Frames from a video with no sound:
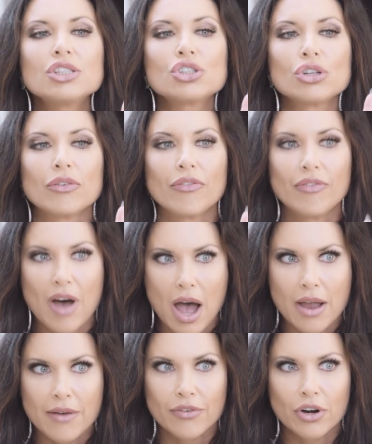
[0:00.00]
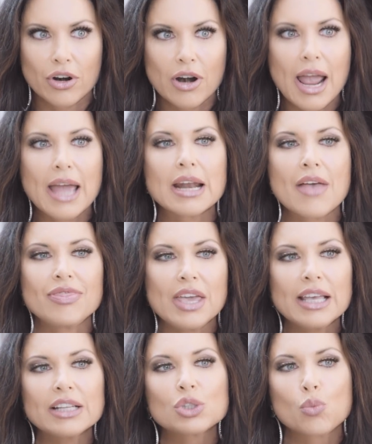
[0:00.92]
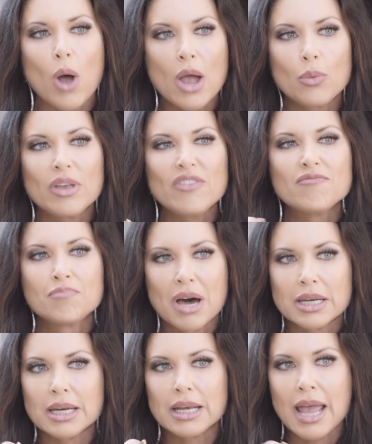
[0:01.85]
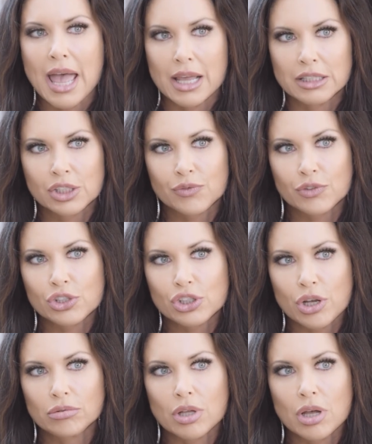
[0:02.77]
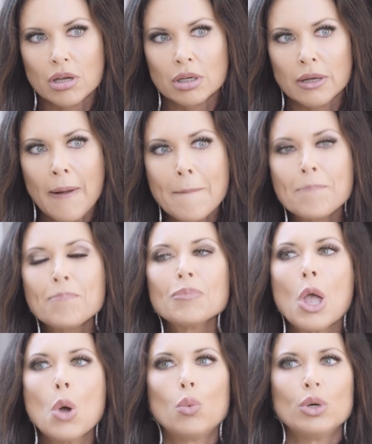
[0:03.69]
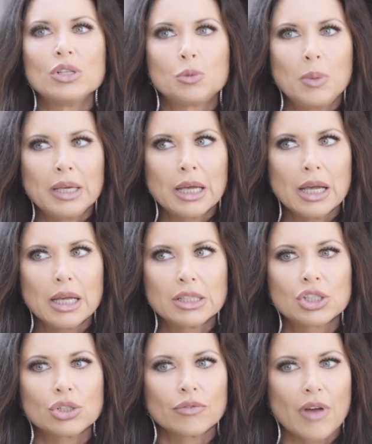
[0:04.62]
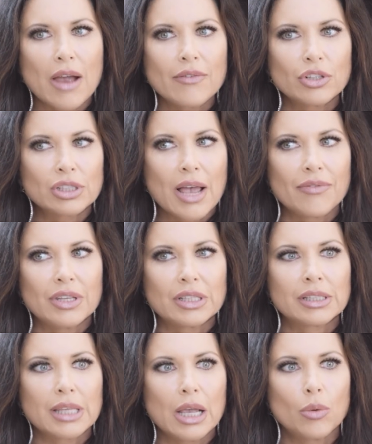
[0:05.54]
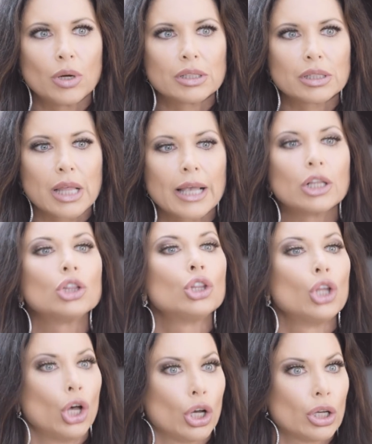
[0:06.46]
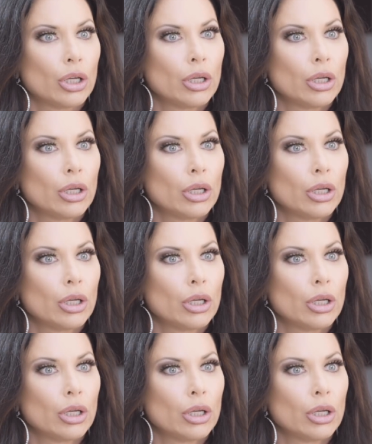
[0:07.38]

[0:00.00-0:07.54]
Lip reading: a survivor, and I think it's why we butted heads for so long. Was because survivors have this thing where it's like, look.